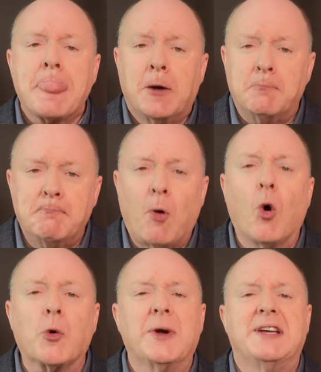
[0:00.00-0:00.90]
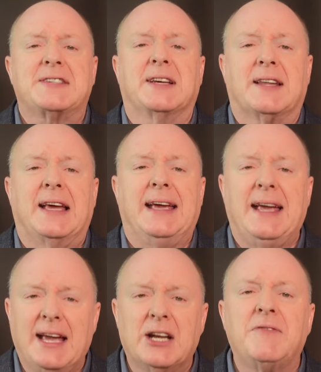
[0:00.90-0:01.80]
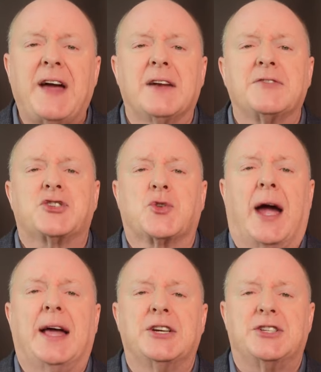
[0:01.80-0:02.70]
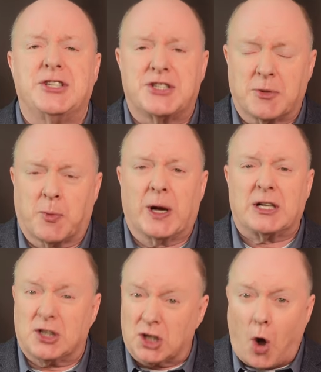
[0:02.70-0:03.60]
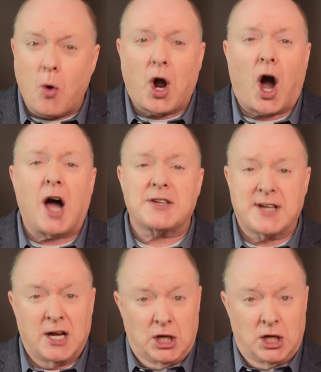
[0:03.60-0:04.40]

More recently, innovative strategies to bring low-cost,